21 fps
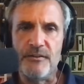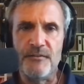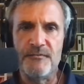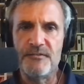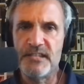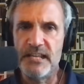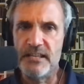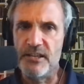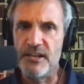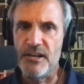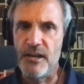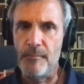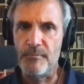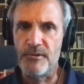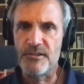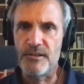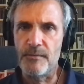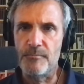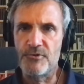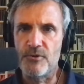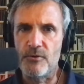you know, you've seen
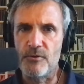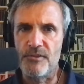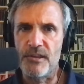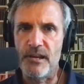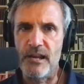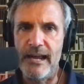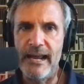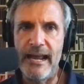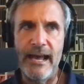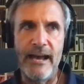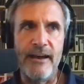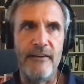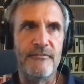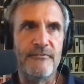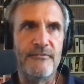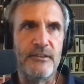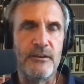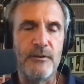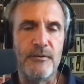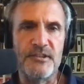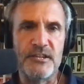the numbers, I'm sure, that I
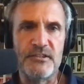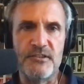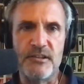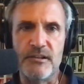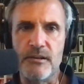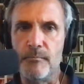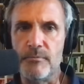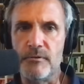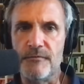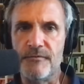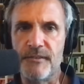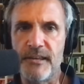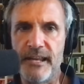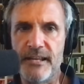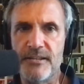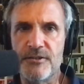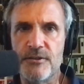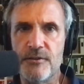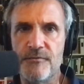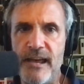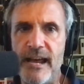have, you know, just the number
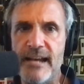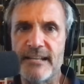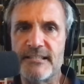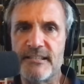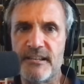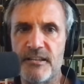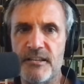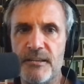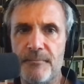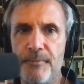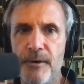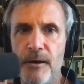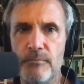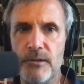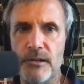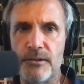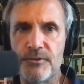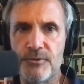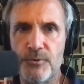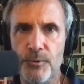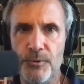of kids who've exited the
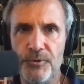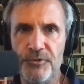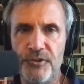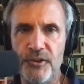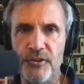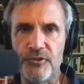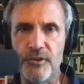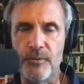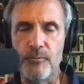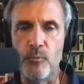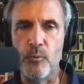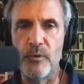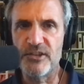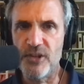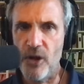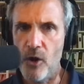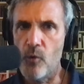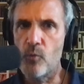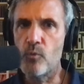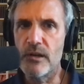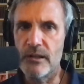public school
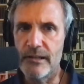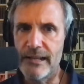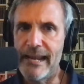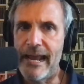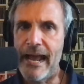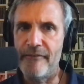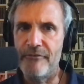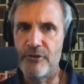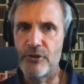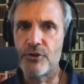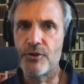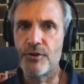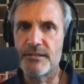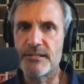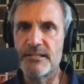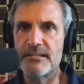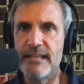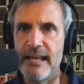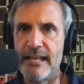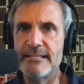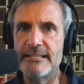system. We don't really have a
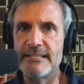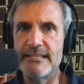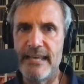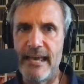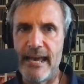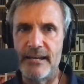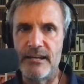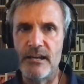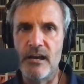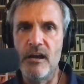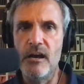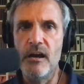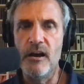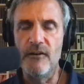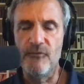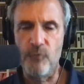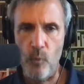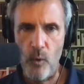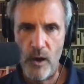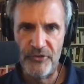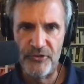good sense yet
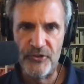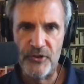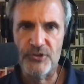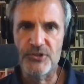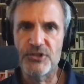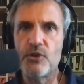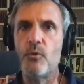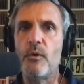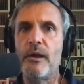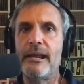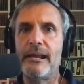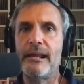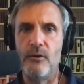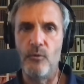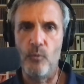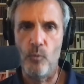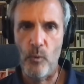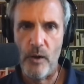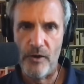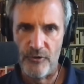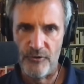of what they're
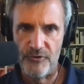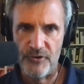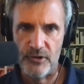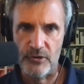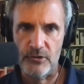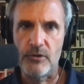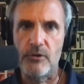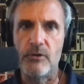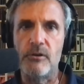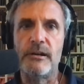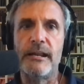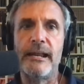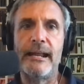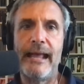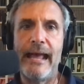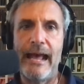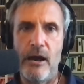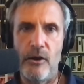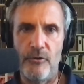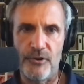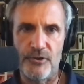doing, whether they're
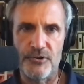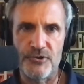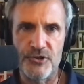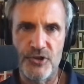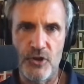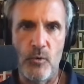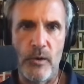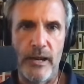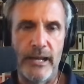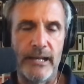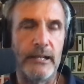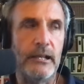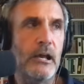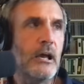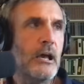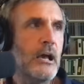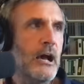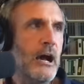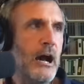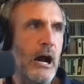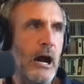learning, how they're
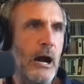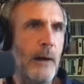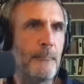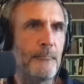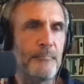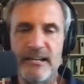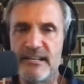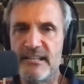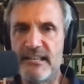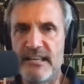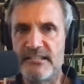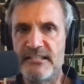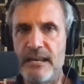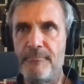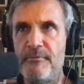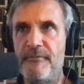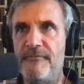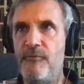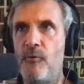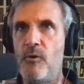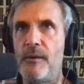doing. Um, but as
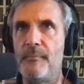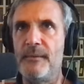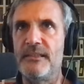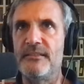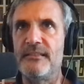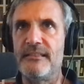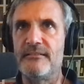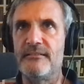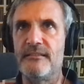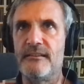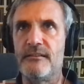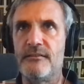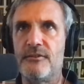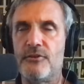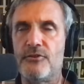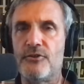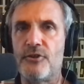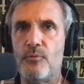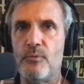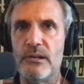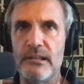I said before, I mean,
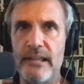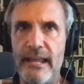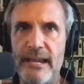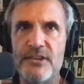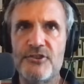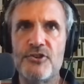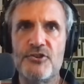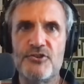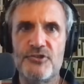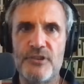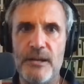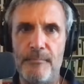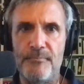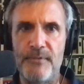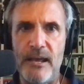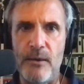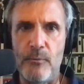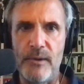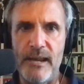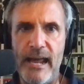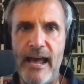the, the, the,
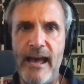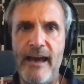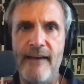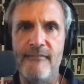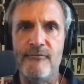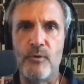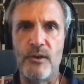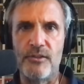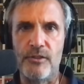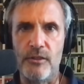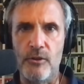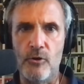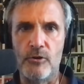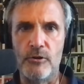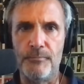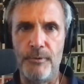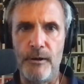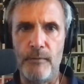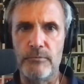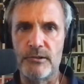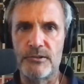relationship that we have with
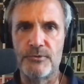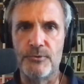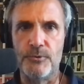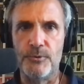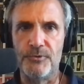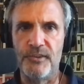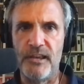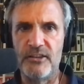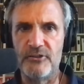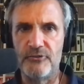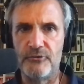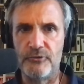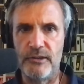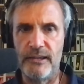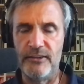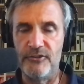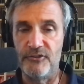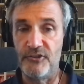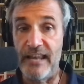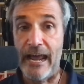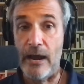local public schools
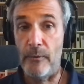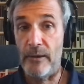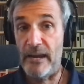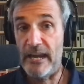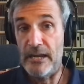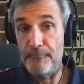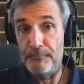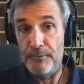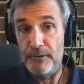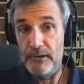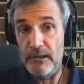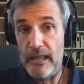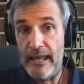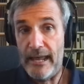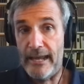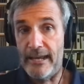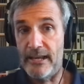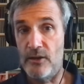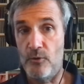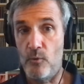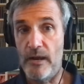has, is now in
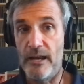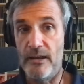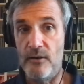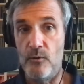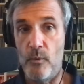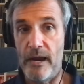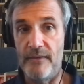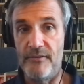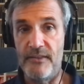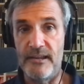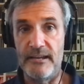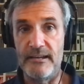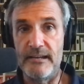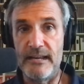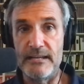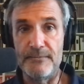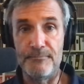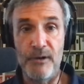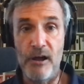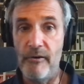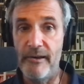play in a, in a way
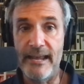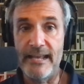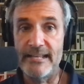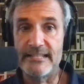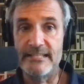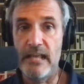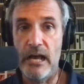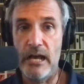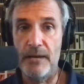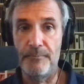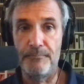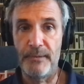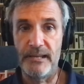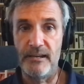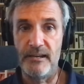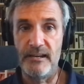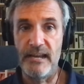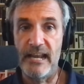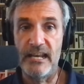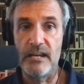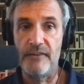that it, it probably has
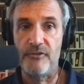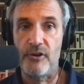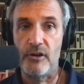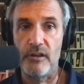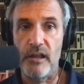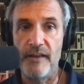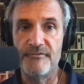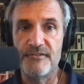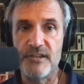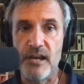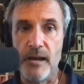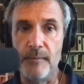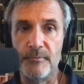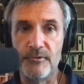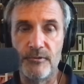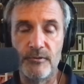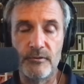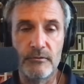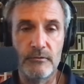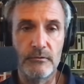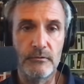not been in any of our
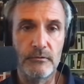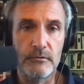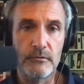lifetimes.